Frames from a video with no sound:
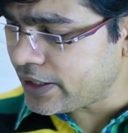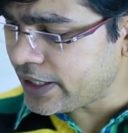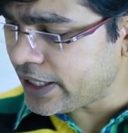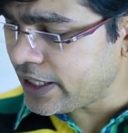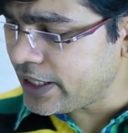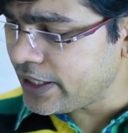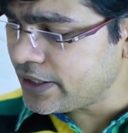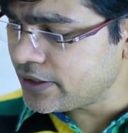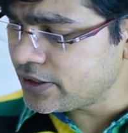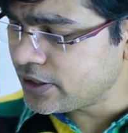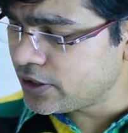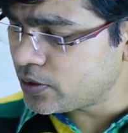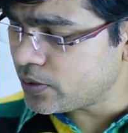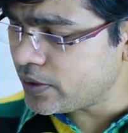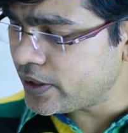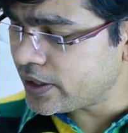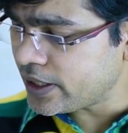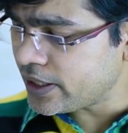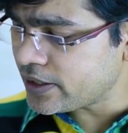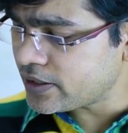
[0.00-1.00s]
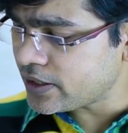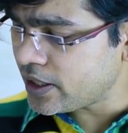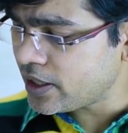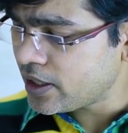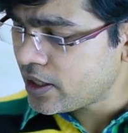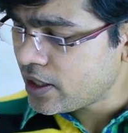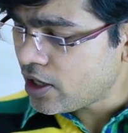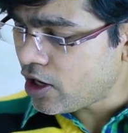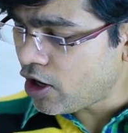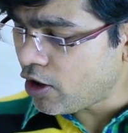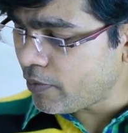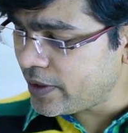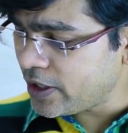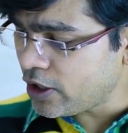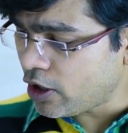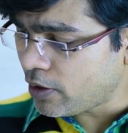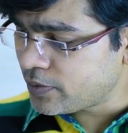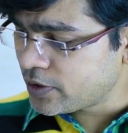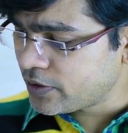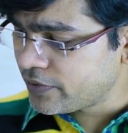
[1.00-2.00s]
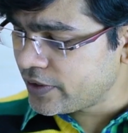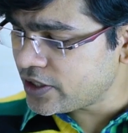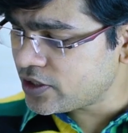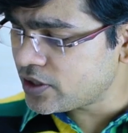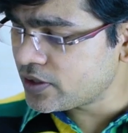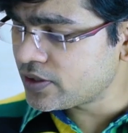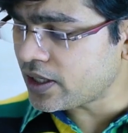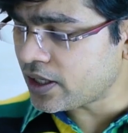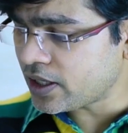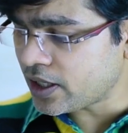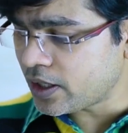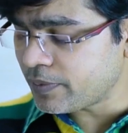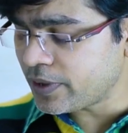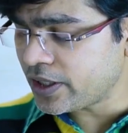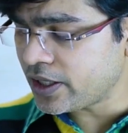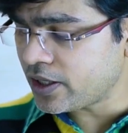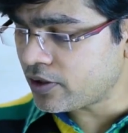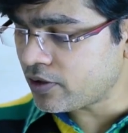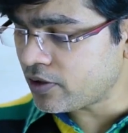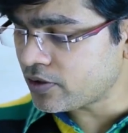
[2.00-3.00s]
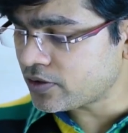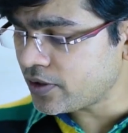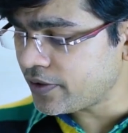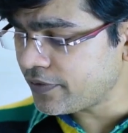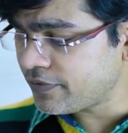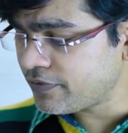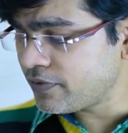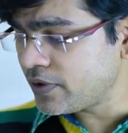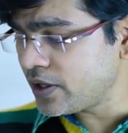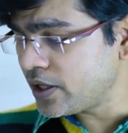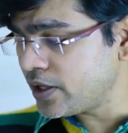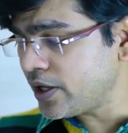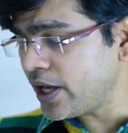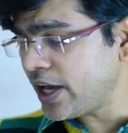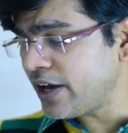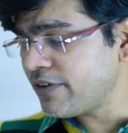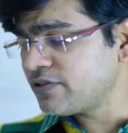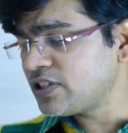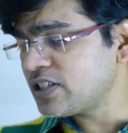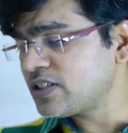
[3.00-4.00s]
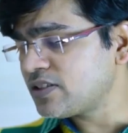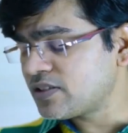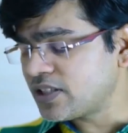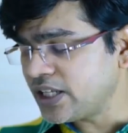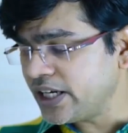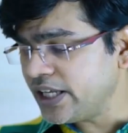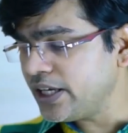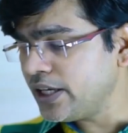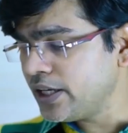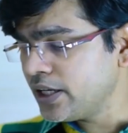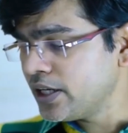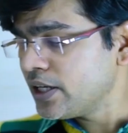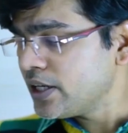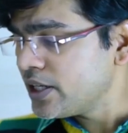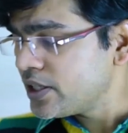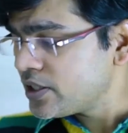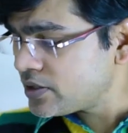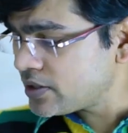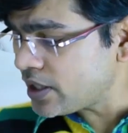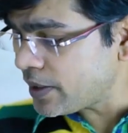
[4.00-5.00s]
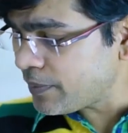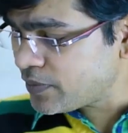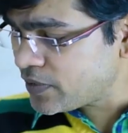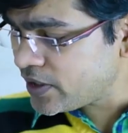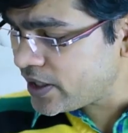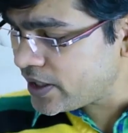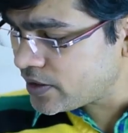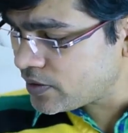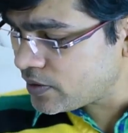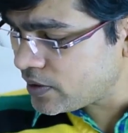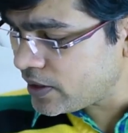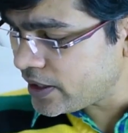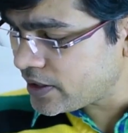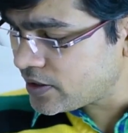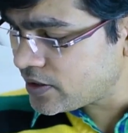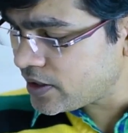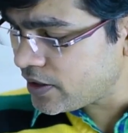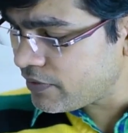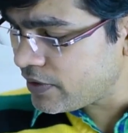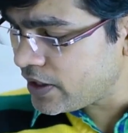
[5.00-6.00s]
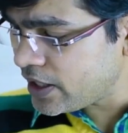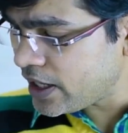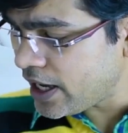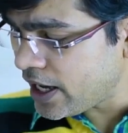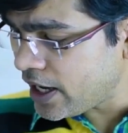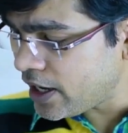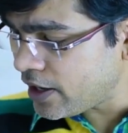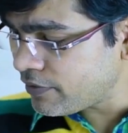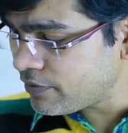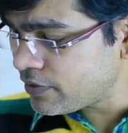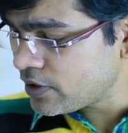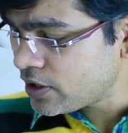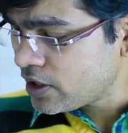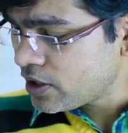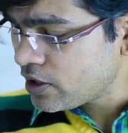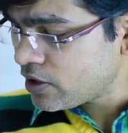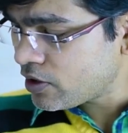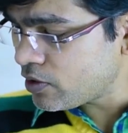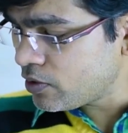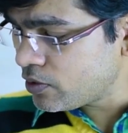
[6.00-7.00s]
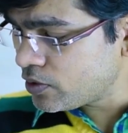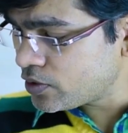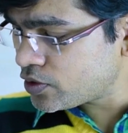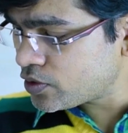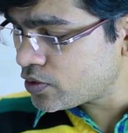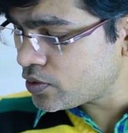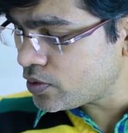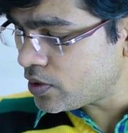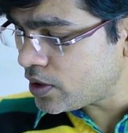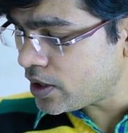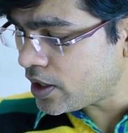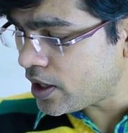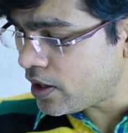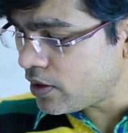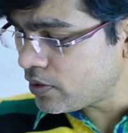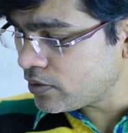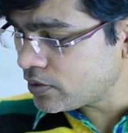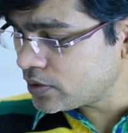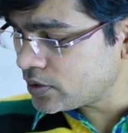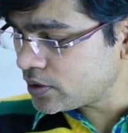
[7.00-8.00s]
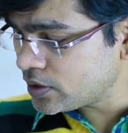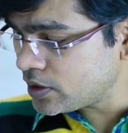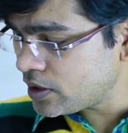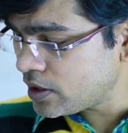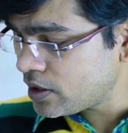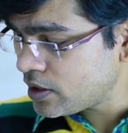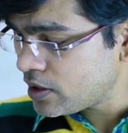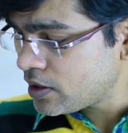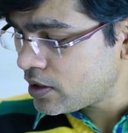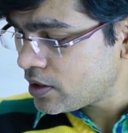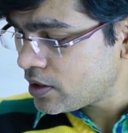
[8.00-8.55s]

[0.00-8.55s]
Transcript: tallies into it. Let's say how many observations are coming across. So if we have just 3 subsets, let's say we have close to around